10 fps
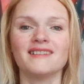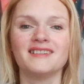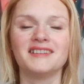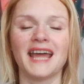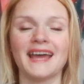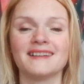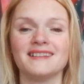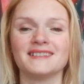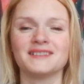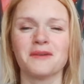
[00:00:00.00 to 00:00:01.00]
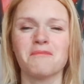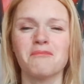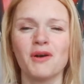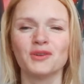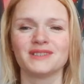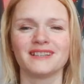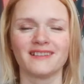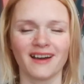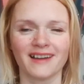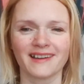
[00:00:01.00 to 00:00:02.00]
That is the most that
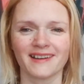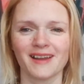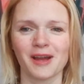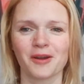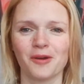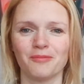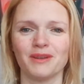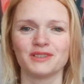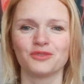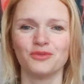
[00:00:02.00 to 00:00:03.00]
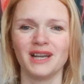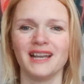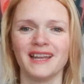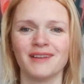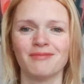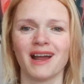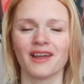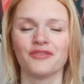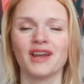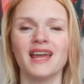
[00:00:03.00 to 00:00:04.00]
I can accomplish really in my
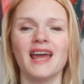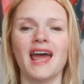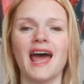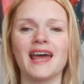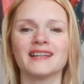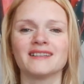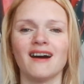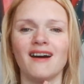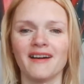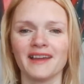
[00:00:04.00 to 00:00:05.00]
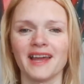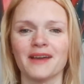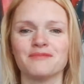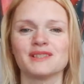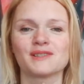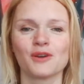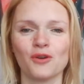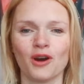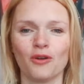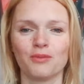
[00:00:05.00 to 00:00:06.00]
life. And I am
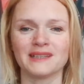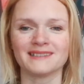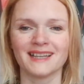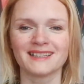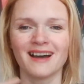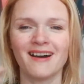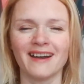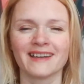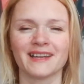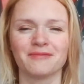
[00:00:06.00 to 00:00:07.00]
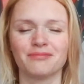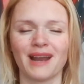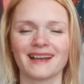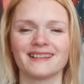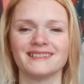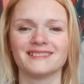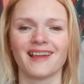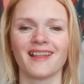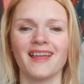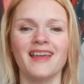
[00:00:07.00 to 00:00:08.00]
so open that I can practice
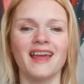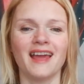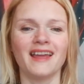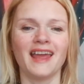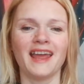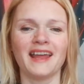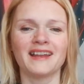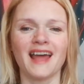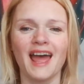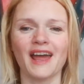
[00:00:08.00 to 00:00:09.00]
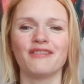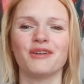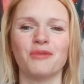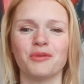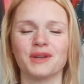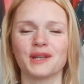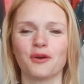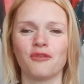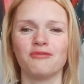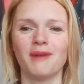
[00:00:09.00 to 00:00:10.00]
that in every moment
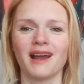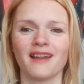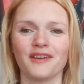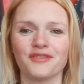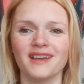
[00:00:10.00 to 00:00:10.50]
of my life.